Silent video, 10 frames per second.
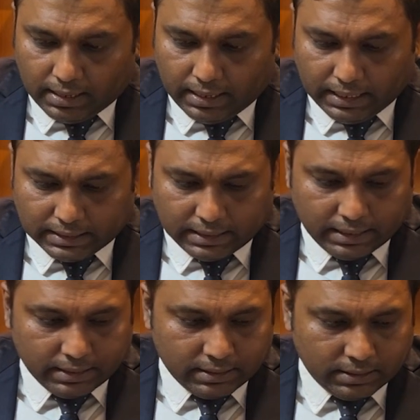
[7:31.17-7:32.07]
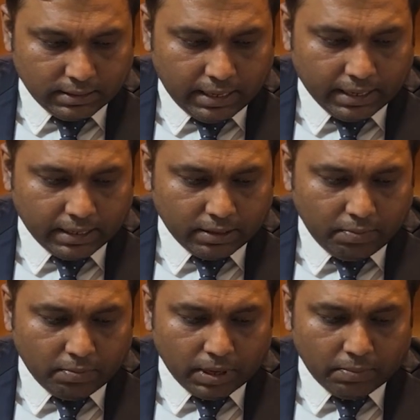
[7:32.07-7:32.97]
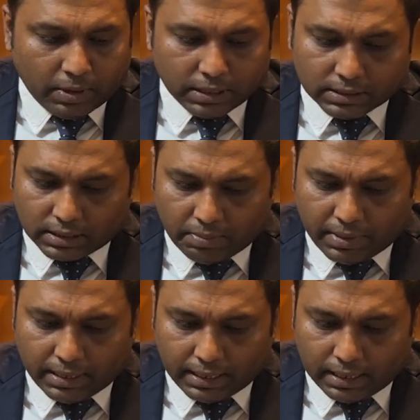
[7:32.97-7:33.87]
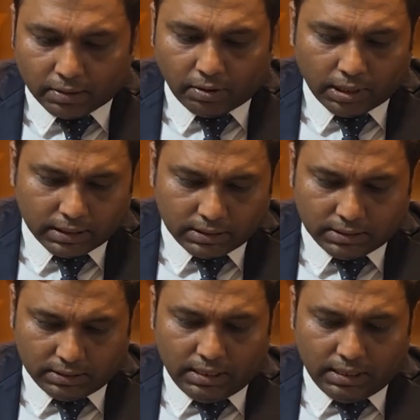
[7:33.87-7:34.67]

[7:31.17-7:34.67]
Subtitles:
Next is, I can tell you, Maheshwara Medical College.